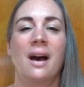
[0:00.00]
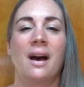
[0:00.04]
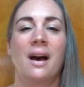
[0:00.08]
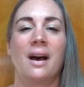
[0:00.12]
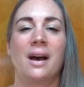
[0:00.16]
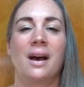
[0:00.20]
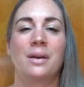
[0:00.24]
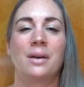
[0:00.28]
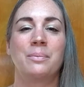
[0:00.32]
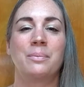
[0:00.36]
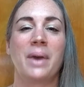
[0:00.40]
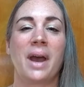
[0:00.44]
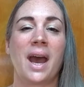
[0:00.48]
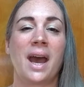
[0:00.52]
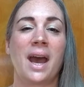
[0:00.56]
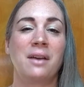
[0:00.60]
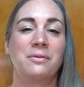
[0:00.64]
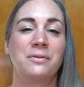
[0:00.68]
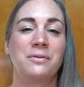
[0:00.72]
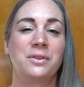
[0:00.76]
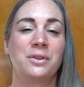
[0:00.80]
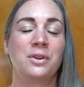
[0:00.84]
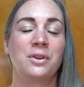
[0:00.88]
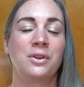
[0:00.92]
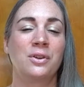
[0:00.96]

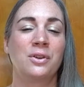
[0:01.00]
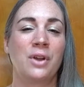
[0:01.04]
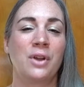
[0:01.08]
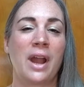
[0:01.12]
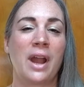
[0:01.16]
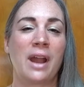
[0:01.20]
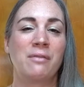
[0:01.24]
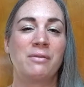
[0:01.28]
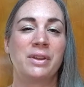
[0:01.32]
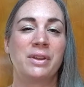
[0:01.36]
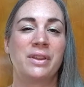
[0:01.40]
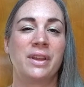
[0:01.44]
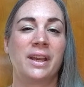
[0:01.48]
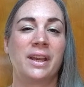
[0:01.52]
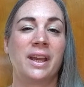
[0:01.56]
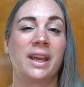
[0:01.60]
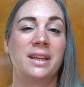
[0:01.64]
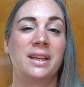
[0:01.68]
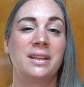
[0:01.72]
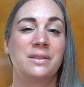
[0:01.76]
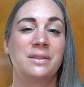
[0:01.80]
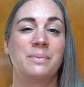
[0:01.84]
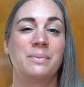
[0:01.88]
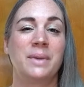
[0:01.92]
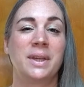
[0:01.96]
After everything
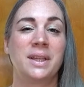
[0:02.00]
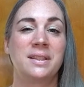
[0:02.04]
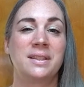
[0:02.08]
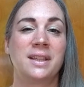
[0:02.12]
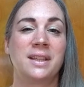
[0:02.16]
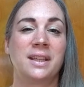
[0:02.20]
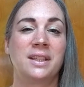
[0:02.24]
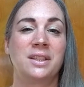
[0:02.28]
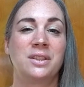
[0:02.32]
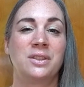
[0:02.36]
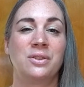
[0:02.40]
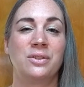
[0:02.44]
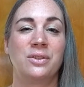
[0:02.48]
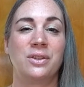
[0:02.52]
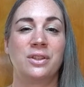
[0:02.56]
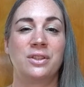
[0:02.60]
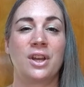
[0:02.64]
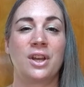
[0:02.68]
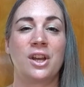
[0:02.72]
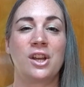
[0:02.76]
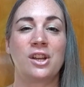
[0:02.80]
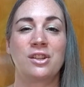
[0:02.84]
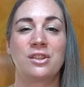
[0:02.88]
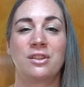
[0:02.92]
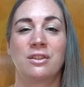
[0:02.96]
is mixed into the
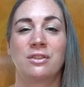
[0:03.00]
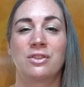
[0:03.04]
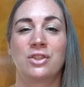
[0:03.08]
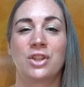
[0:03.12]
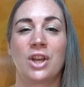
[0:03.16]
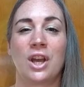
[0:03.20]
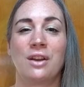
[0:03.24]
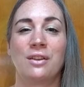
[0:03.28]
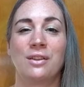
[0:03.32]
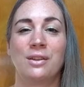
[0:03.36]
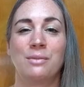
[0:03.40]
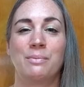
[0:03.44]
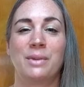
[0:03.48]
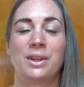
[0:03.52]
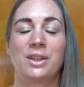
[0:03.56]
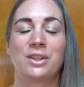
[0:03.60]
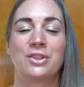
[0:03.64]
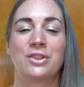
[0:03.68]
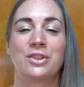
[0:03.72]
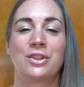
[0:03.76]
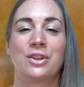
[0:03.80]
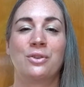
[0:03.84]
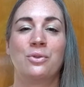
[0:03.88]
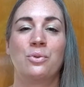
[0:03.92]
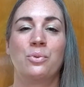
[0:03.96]
chocolate
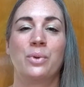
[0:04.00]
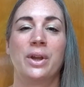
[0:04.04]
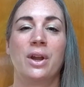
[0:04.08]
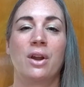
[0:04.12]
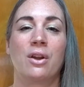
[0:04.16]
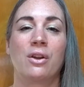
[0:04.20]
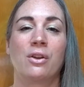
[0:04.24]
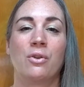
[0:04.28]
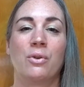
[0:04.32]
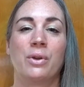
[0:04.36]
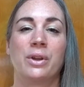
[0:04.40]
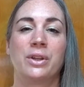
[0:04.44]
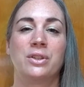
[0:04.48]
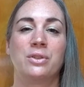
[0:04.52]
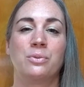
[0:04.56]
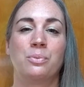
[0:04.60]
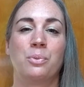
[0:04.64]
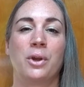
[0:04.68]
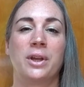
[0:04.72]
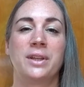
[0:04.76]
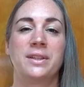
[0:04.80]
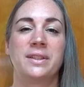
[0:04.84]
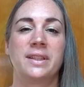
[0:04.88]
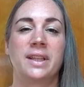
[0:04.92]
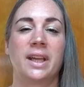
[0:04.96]
mixture, we are going to
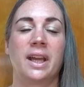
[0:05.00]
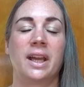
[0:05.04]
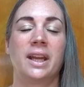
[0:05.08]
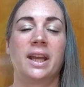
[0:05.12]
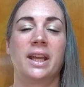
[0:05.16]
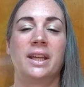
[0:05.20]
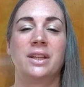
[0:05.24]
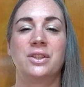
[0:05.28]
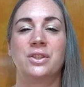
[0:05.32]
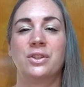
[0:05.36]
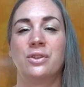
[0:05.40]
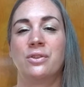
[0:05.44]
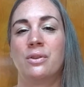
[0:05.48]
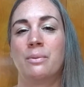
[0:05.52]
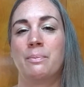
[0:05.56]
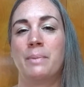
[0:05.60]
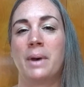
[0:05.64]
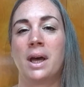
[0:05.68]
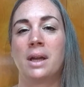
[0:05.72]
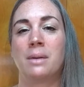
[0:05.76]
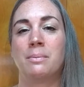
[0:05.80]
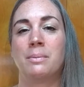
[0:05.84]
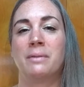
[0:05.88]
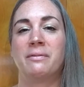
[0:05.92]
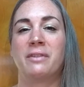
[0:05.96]
press that into the
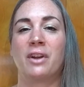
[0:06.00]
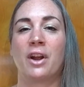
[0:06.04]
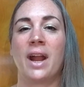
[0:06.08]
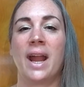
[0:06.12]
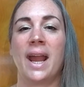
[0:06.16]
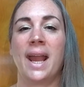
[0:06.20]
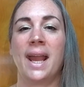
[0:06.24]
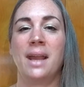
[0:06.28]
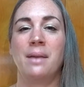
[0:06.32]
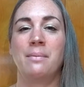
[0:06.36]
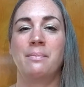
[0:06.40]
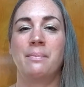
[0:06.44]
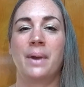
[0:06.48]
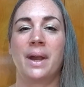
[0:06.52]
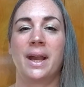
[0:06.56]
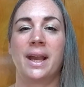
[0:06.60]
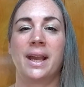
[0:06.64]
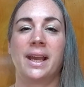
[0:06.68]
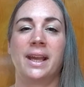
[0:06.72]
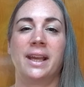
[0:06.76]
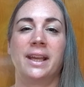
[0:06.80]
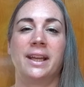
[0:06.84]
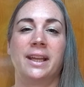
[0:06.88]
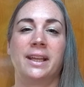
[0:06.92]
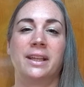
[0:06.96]
bottom of our
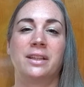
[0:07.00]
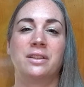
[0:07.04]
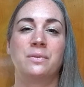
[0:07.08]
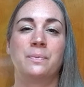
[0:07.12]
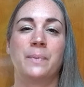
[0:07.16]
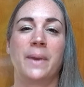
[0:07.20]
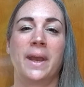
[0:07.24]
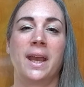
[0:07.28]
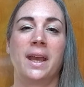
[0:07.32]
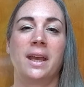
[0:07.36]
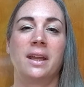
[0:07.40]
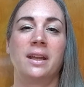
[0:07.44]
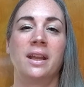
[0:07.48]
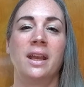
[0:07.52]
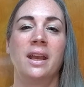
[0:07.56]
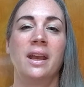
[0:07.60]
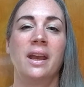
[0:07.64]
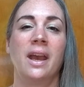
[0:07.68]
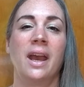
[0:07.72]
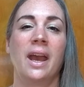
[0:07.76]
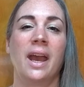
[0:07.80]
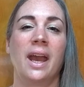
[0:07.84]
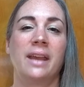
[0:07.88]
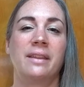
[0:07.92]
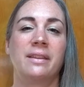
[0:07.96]
8x8 inch pan
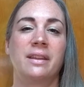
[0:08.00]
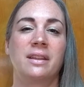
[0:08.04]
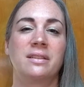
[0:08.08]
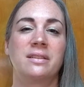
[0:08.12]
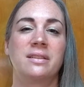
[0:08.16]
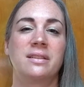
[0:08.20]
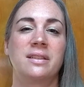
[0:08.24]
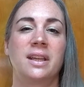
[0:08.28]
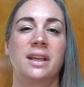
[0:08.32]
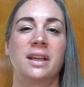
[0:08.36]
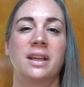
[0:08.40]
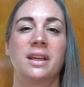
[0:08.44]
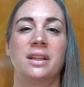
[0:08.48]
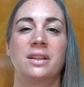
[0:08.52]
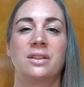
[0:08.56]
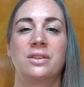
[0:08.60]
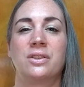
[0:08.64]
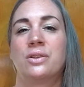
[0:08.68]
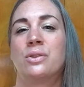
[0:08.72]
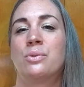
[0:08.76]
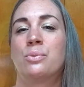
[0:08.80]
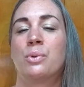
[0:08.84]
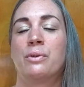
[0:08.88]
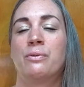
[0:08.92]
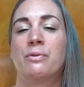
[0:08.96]
and then stick it
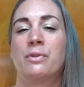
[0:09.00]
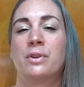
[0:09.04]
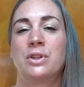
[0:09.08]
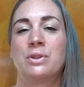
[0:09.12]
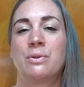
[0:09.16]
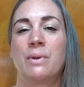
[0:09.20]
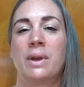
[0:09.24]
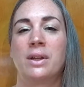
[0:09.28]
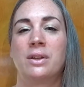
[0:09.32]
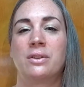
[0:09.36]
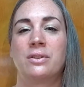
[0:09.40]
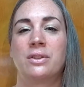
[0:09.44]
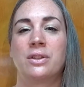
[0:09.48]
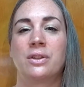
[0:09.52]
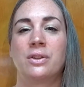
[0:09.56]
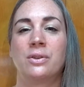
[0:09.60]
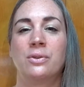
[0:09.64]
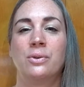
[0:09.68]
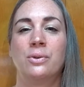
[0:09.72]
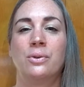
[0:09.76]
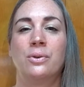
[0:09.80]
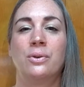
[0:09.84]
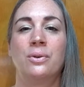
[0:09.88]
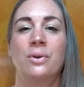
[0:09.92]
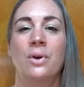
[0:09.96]
into the refrigerator to
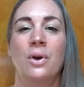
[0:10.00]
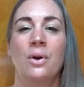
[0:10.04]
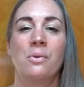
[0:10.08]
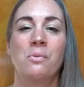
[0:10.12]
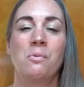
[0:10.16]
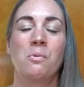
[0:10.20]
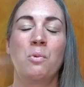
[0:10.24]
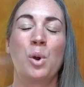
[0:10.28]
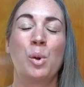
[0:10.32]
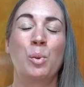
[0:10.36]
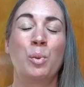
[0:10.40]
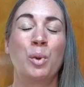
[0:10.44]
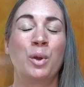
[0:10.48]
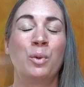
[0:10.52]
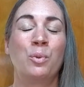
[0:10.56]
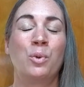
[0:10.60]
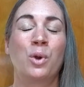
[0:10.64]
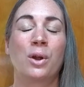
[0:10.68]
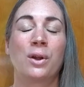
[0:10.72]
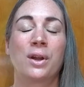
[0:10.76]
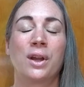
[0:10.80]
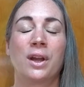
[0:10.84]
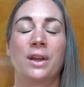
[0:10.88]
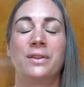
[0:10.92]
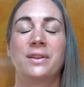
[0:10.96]
cool while we
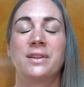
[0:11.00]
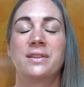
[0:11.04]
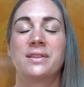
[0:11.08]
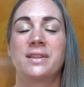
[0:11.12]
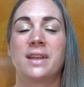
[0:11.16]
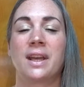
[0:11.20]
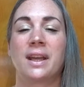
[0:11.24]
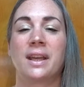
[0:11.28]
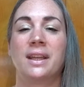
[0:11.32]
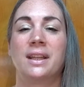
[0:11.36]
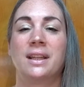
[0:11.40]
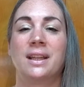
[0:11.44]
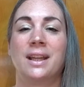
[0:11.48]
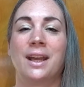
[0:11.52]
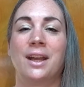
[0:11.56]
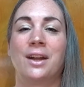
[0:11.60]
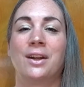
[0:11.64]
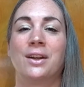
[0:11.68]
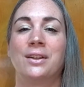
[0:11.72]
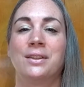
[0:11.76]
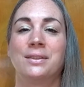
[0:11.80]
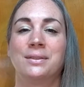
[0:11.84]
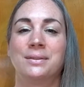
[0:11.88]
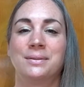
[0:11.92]
work on the second layer.